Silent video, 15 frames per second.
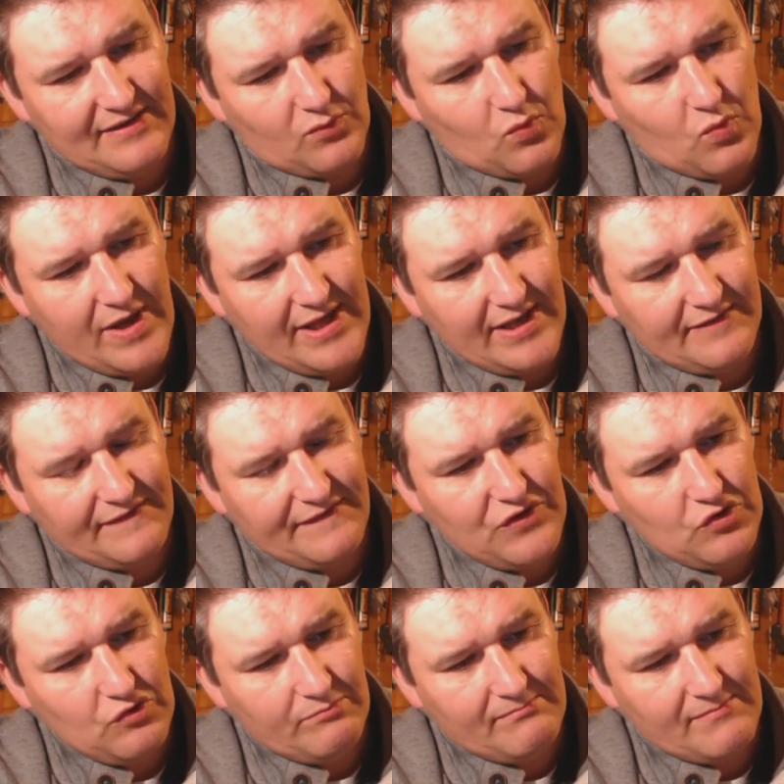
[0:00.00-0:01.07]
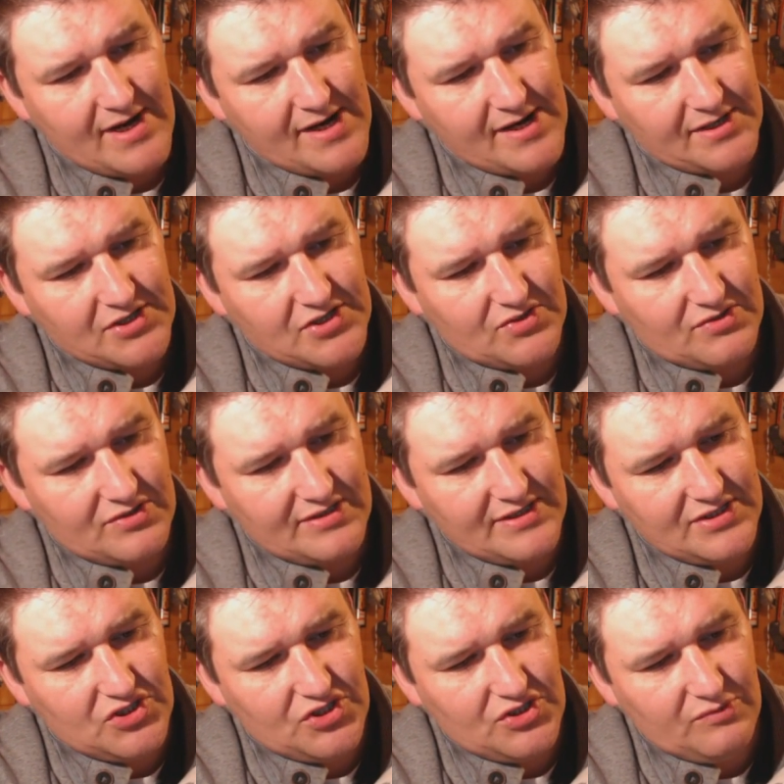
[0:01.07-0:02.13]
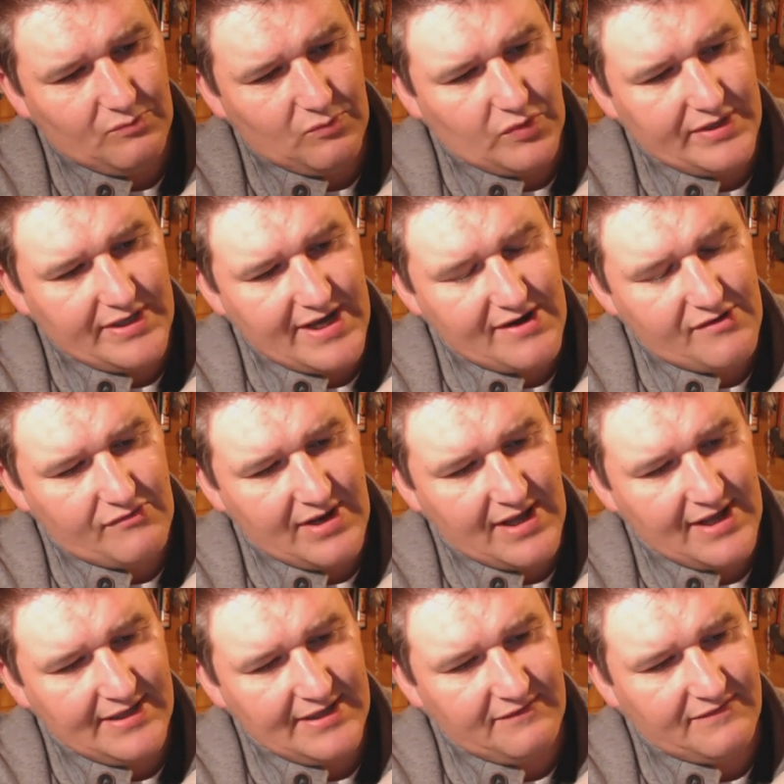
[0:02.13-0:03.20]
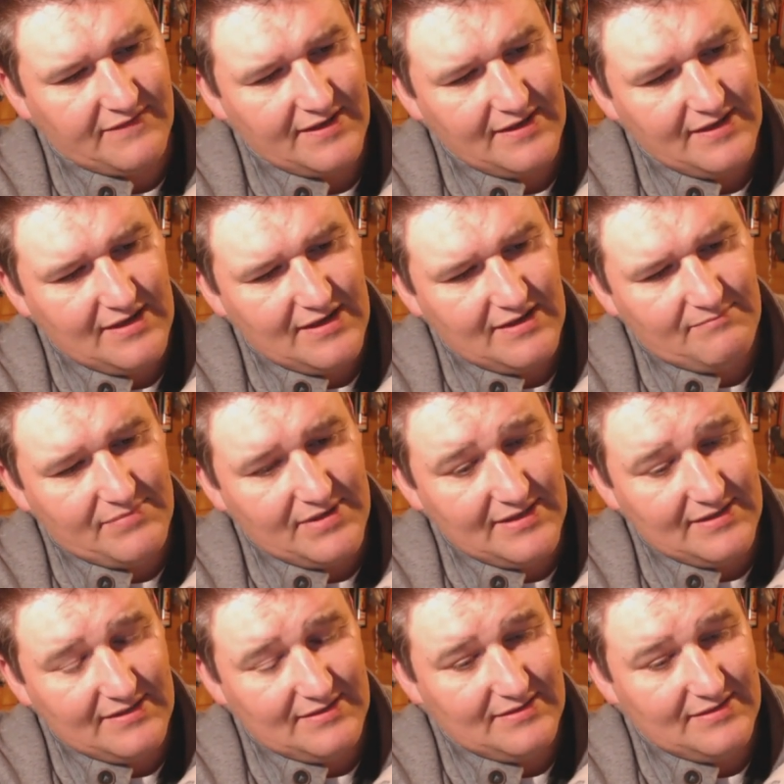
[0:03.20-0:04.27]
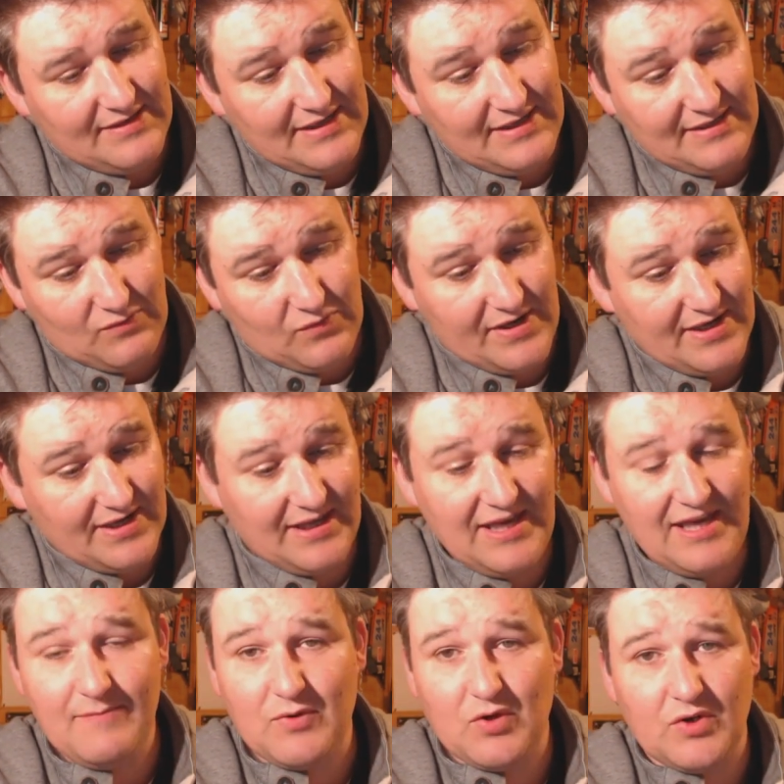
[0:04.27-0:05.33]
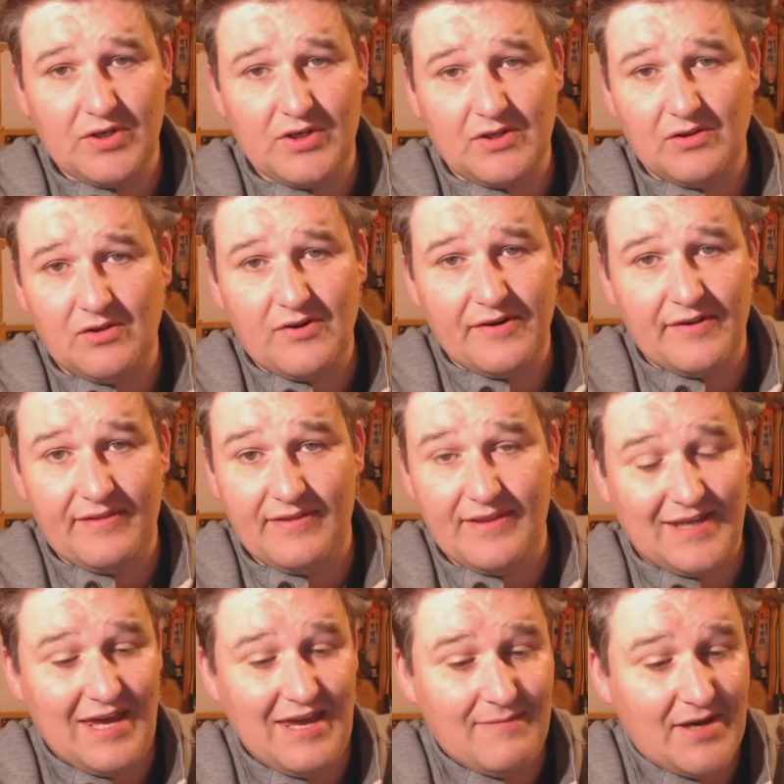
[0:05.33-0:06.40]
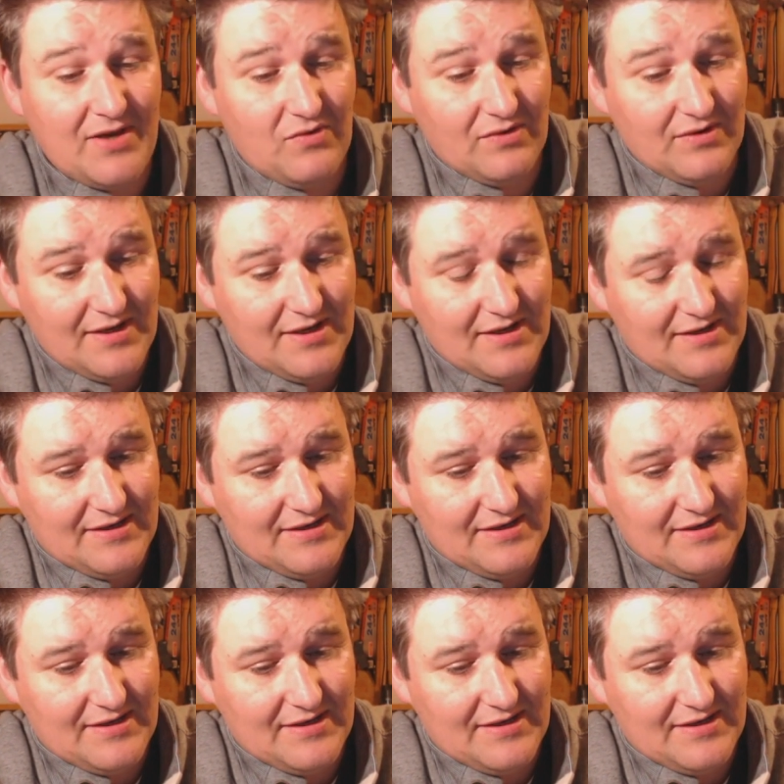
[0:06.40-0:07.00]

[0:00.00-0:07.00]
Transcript: There were a few marks on the tube when it arrived, but the Cape Cod cloth, they came out.